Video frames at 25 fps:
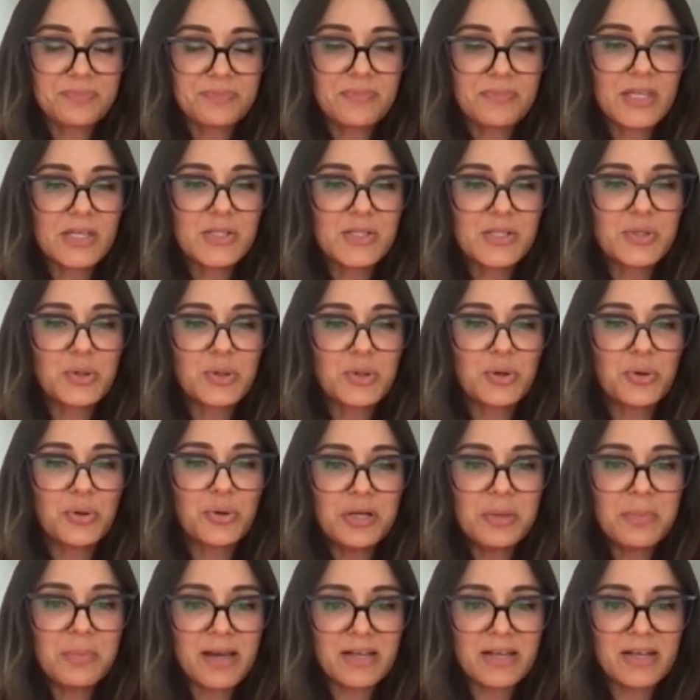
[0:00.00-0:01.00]
So
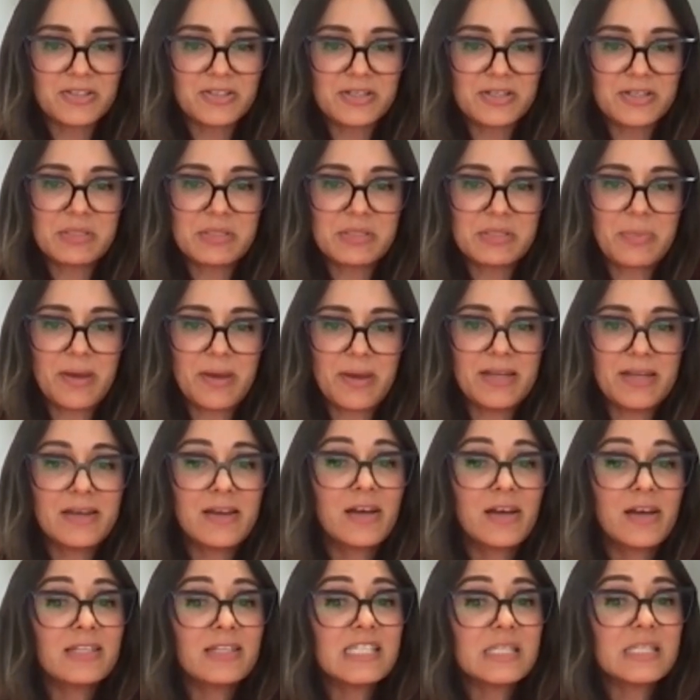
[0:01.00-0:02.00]
Corynebacterium, depending
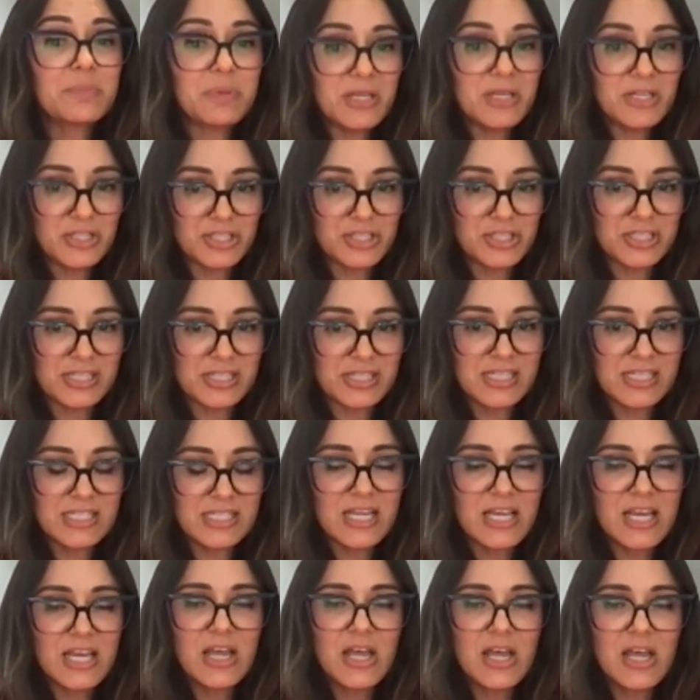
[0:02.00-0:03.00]
on the species,
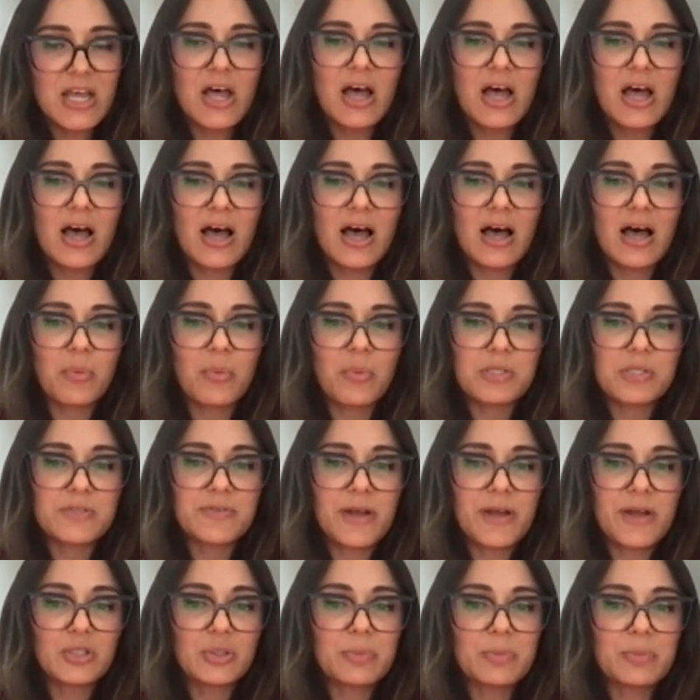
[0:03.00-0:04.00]
was
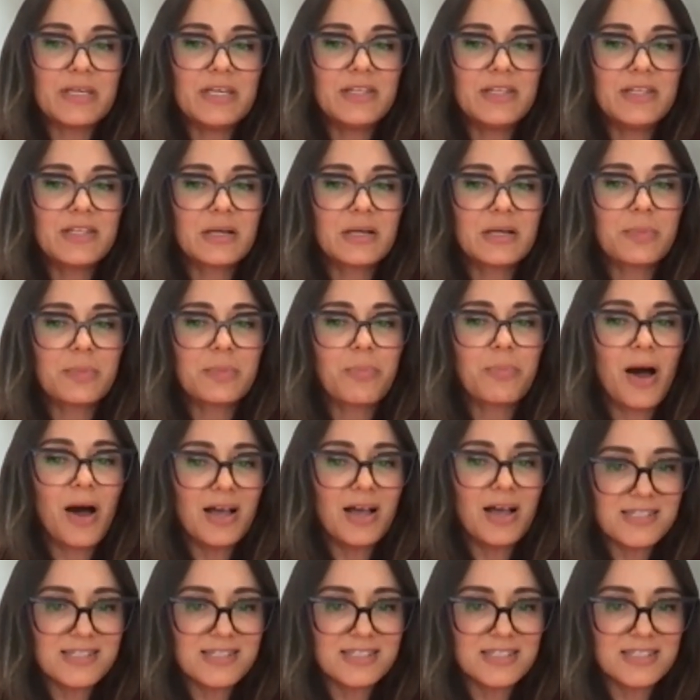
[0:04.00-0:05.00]
found to be either
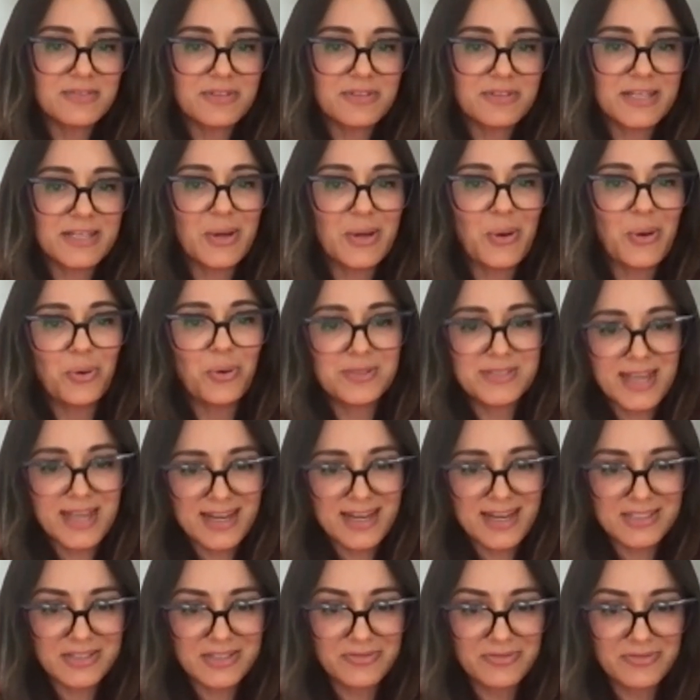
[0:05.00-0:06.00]
positively or
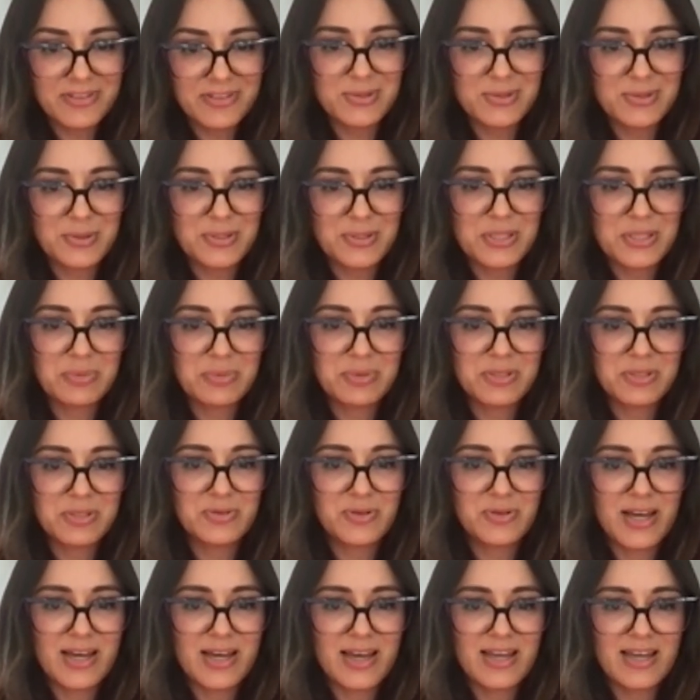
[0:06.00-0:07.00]
negatively associated with
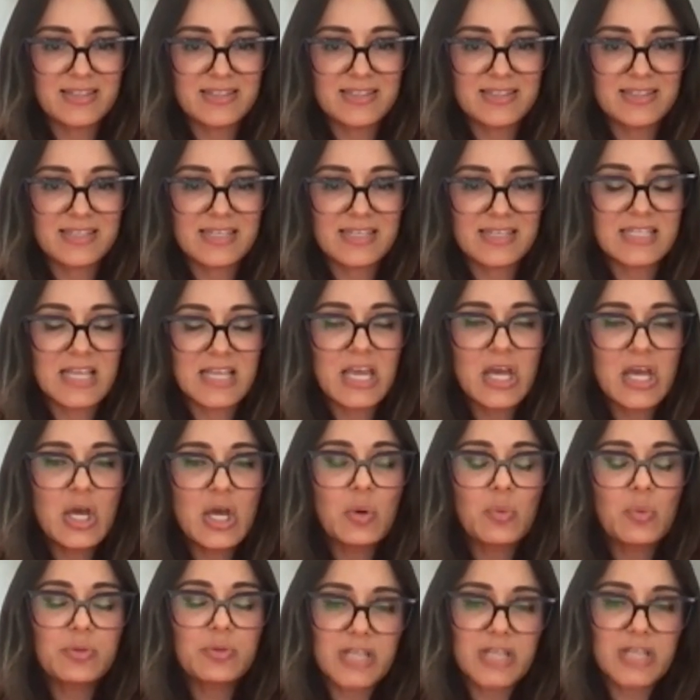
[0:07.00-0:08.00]
dry eye disease,
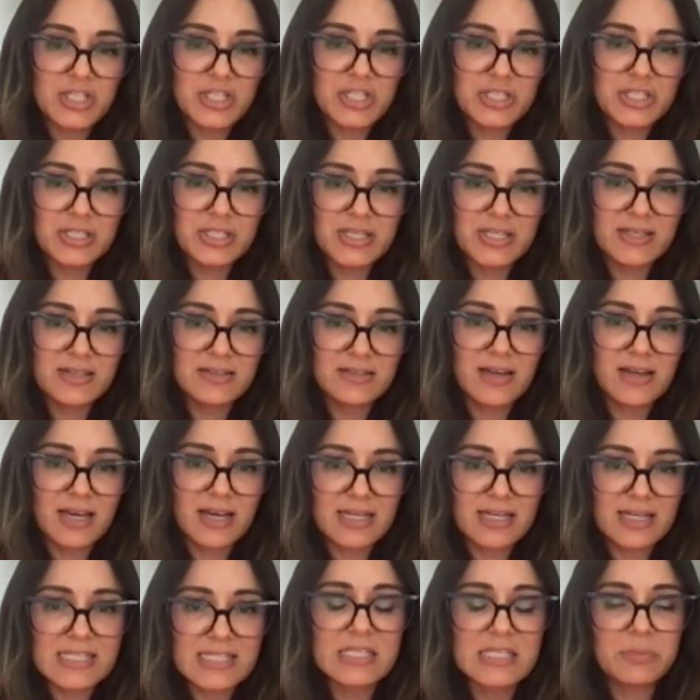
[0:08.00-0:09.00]
which actually kind of
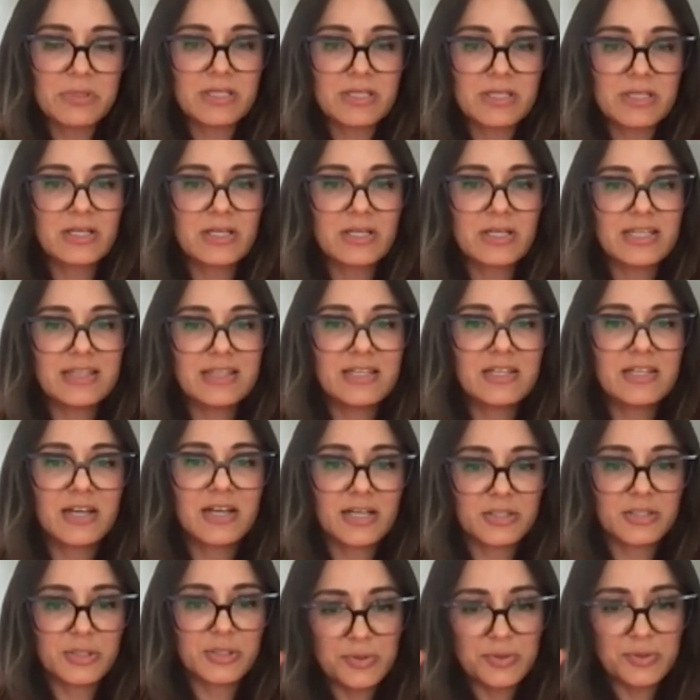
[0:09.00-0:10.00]
similar in the gut
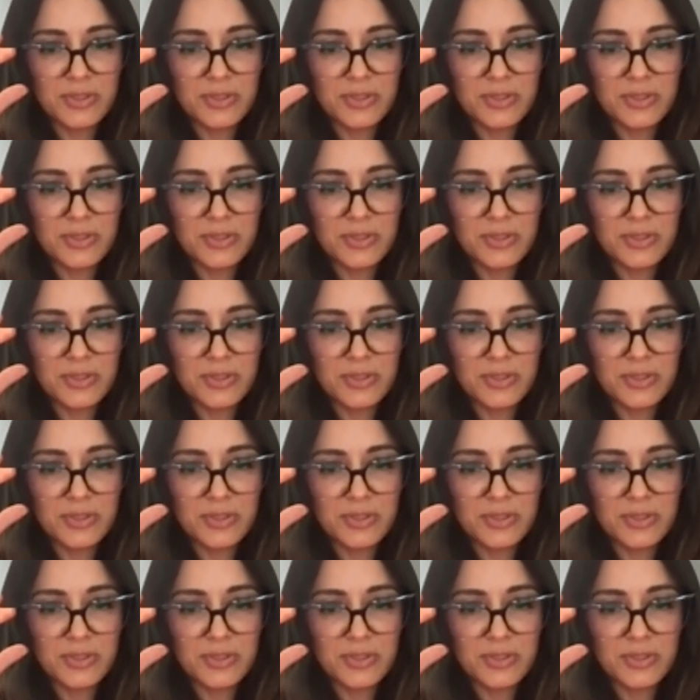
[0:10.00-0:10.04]
too.